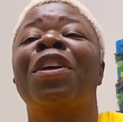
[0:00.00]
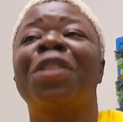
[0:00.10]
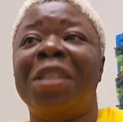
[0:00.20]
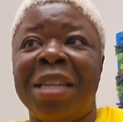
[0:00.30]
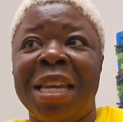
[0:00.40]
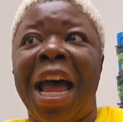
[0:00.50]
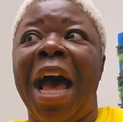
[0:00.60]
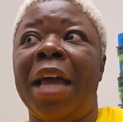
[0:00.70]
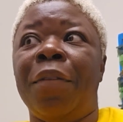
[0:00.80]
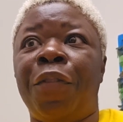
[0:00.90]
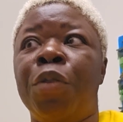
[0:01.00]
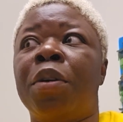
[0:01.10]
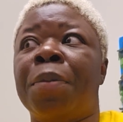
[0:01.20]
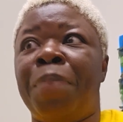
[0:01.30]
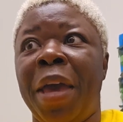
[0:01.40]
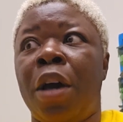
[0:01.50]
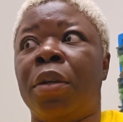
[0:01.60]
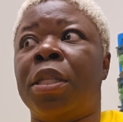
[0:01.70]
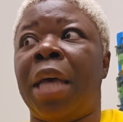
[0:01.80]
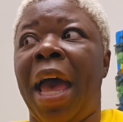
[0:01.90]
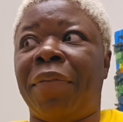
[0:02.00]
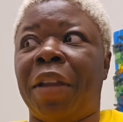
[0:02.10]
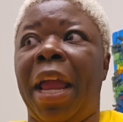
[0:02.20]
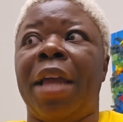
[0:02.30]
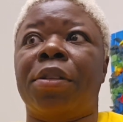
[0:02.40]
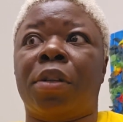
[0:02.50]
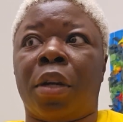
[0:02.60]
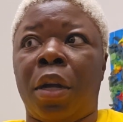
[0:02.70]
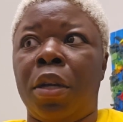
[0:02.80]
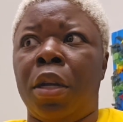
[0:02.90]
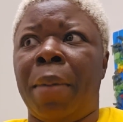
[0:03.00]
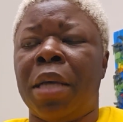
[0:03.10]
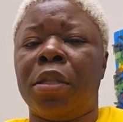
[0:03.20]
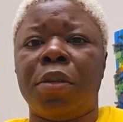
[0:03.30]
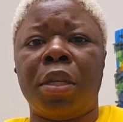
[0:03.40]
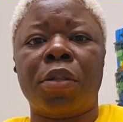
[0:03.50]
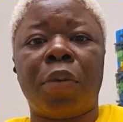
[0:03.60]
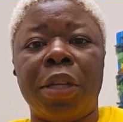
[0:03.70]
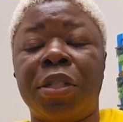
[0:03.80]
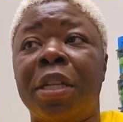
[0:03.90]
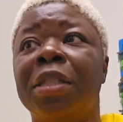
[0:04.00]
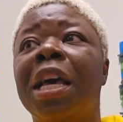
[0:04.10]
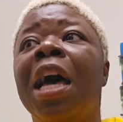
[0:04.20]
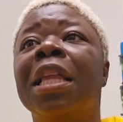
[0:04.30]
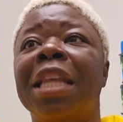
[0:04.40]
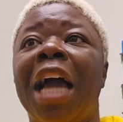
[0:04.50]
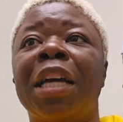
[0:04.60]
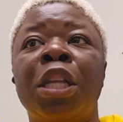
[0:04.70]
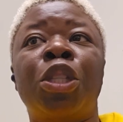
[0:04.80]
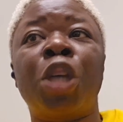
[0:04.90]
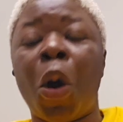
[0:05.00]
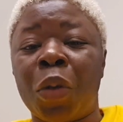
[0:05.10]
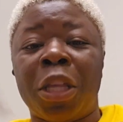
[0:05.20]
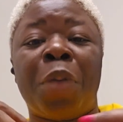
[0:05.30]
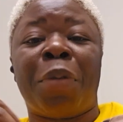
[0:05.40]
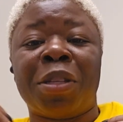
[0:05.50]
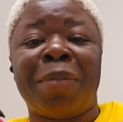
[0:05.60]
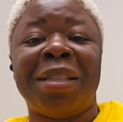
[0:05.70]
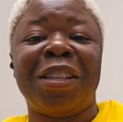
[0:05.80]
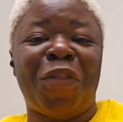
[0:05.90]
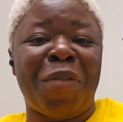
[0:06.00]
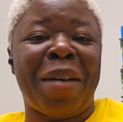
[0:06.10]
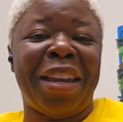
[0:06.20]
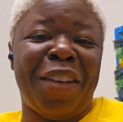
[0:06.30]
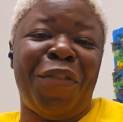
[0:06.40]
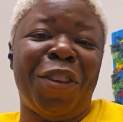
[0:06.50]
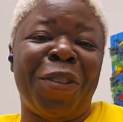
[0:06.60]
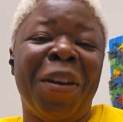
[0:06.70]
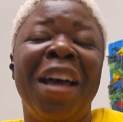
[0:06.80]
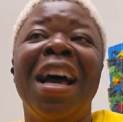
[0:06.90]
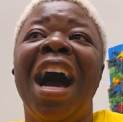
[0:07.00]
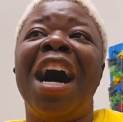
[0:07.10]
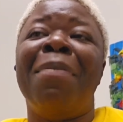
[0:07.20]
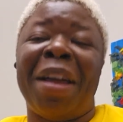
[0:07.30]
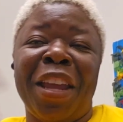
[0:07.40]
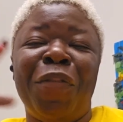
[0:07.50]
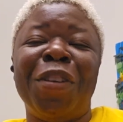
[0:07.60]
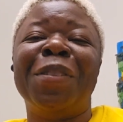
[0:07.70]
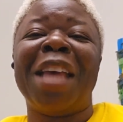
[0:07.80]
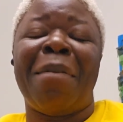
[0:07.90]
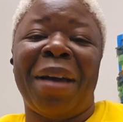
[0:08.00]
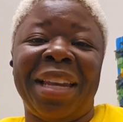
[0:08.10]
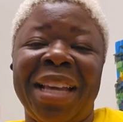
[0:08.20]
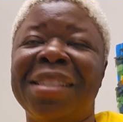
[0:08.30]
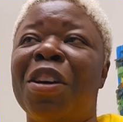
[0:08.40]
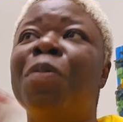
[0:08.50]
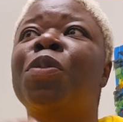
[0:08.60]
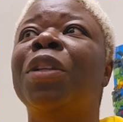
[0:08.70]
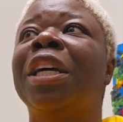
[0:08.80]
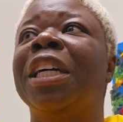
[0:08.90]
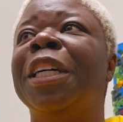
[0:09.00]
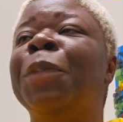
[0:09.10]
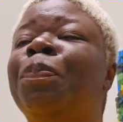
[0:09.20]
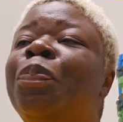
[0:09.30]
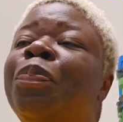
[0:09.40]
to not feel compelled to have to answer, my associates' questions, that I could totally immerse myself with my nephews and my niece. So it was really good.